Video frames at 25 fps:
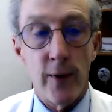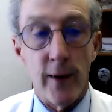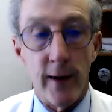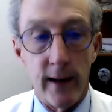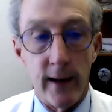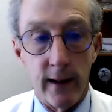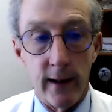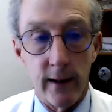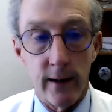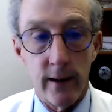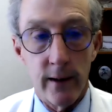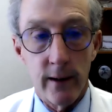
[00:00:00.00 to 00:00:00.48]

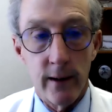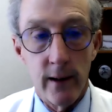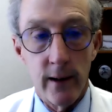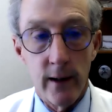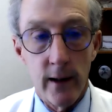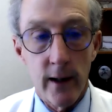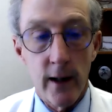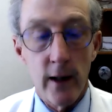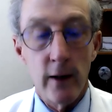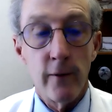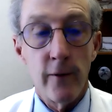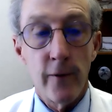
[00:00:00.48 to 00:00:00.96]
think
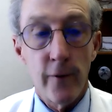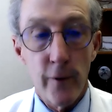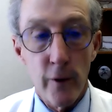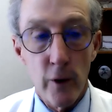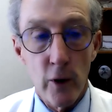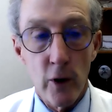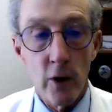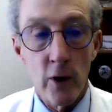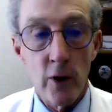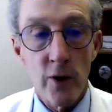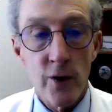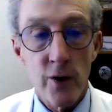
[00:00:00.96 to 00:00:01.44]

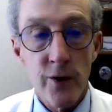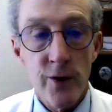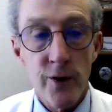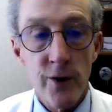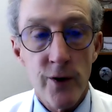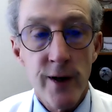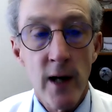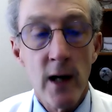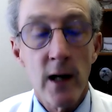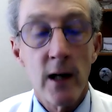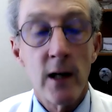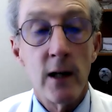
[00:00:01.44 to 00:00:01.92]
confers
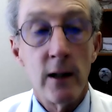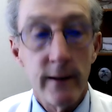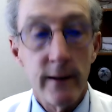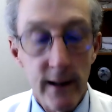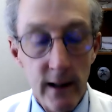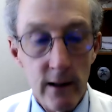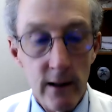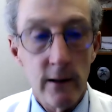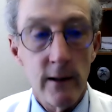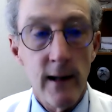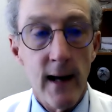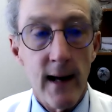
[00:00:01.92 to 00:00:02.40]

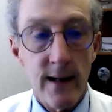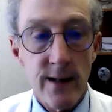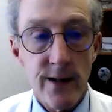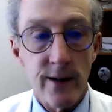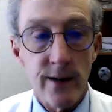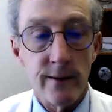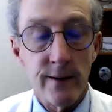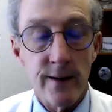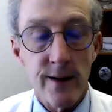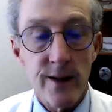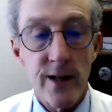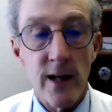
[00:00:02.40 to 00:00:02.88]
clinical
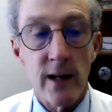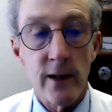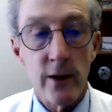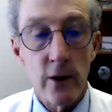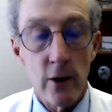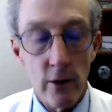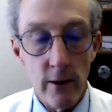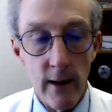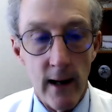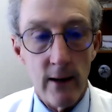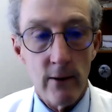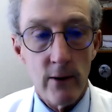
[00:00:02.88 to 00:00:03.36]
excellence on
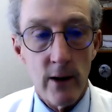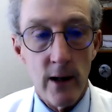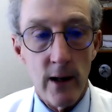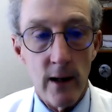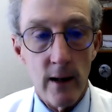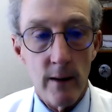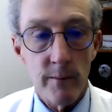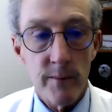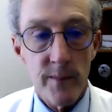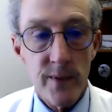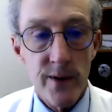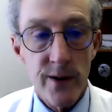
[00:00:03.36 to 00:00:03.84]
your
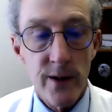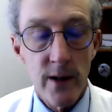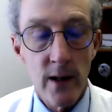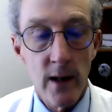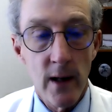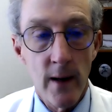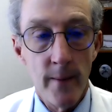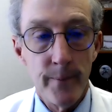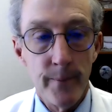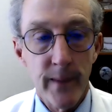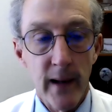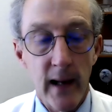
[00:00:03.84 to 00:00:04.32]
outcomes
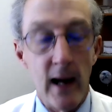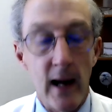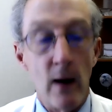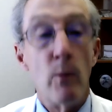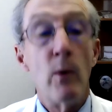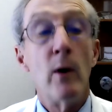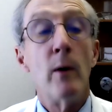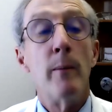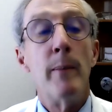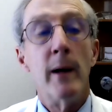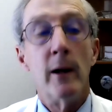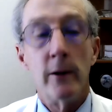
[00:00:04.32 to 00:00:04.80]
and
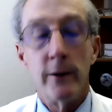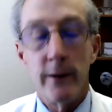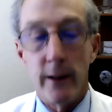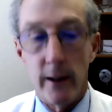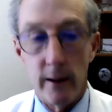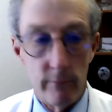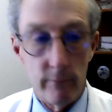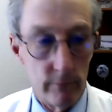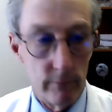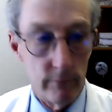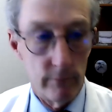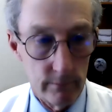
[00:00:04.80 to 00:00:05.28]
we'll build
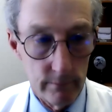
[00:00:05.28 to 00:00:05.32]
it.